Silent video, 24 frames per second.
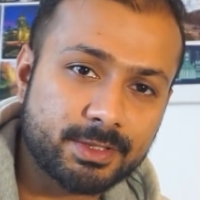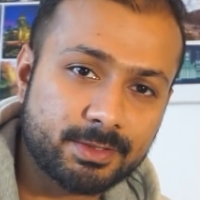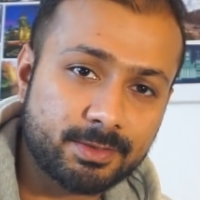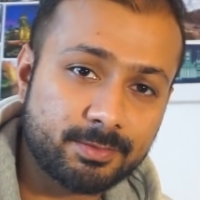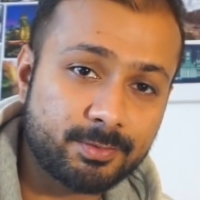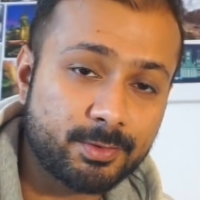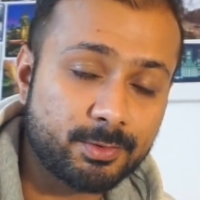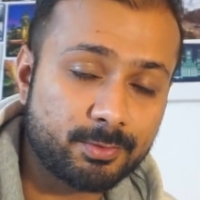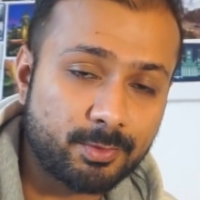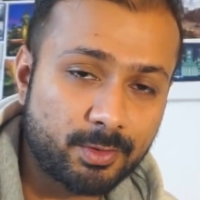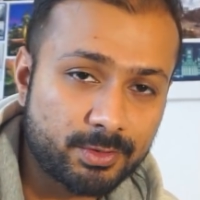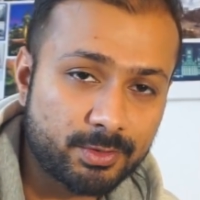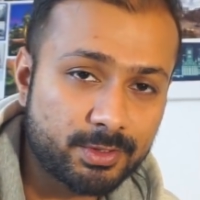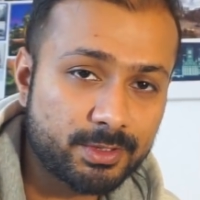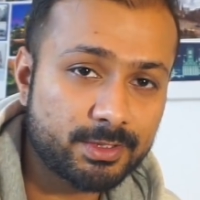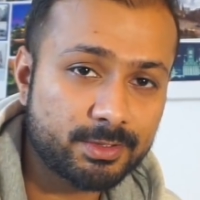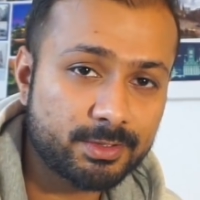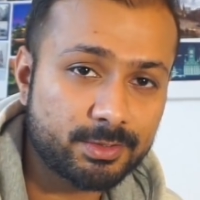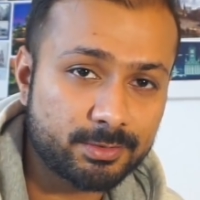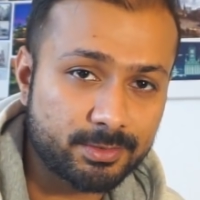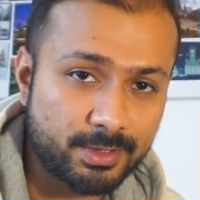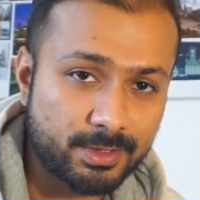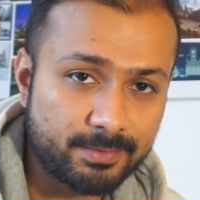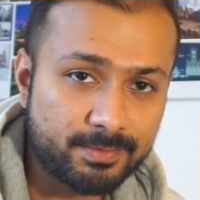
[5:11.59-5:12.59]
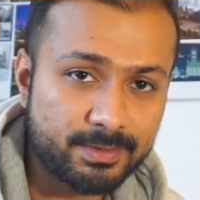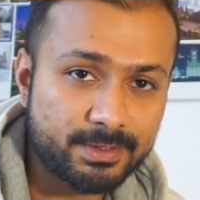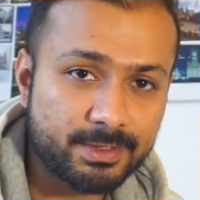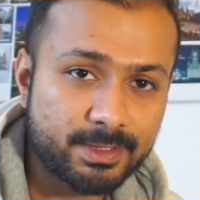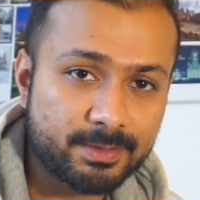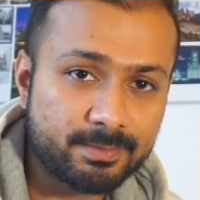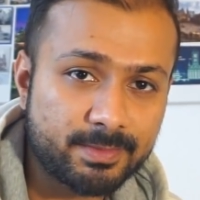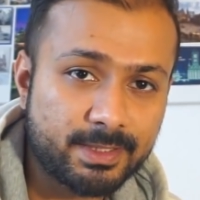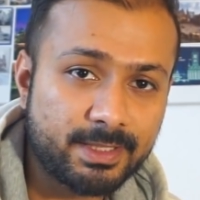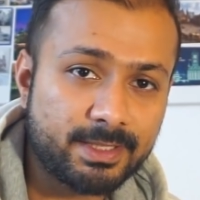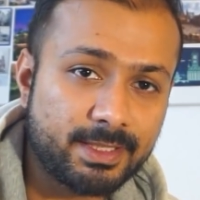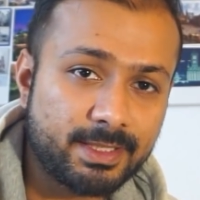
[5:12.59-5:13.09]
If you wanted to live in
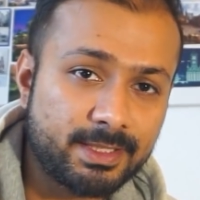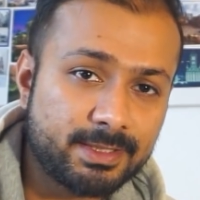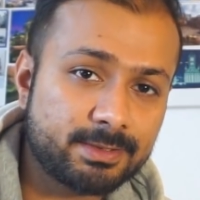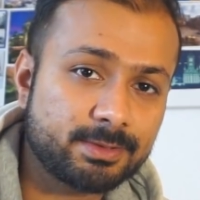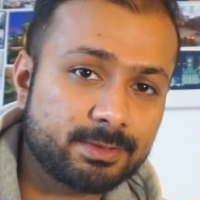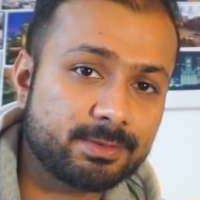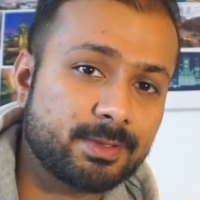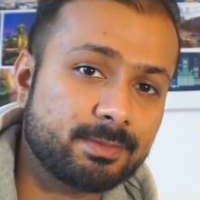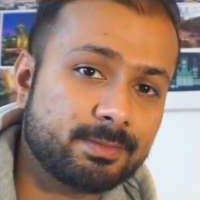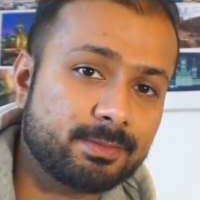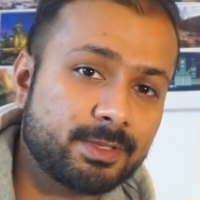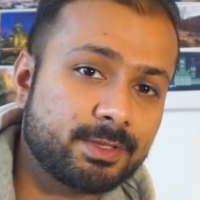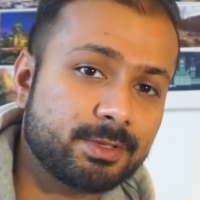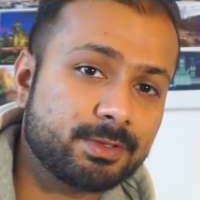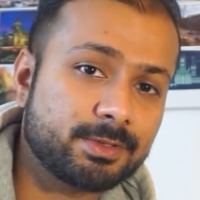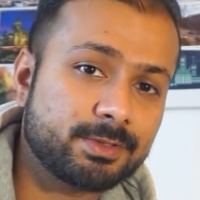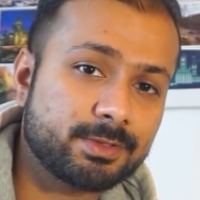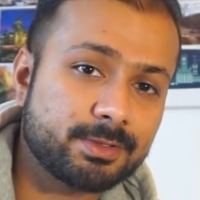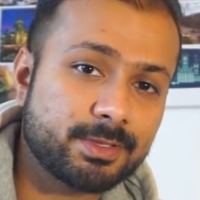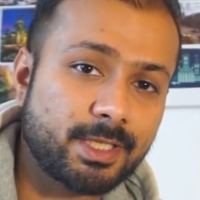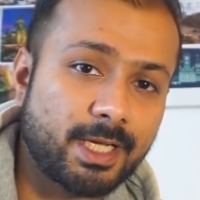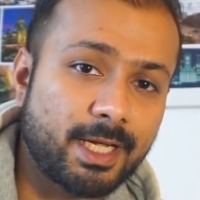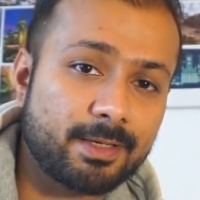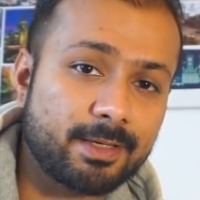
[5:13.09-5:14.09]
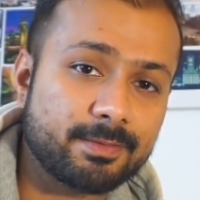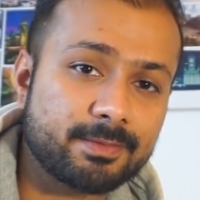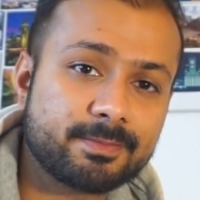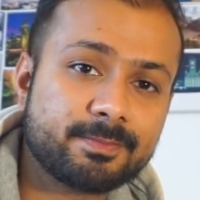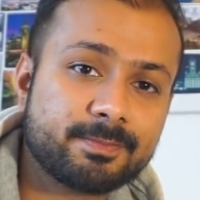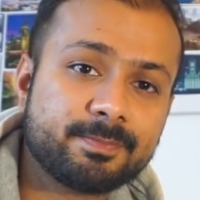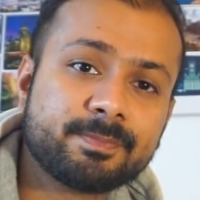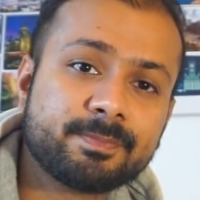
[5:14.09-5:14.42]
Germany, these two numbers you should have.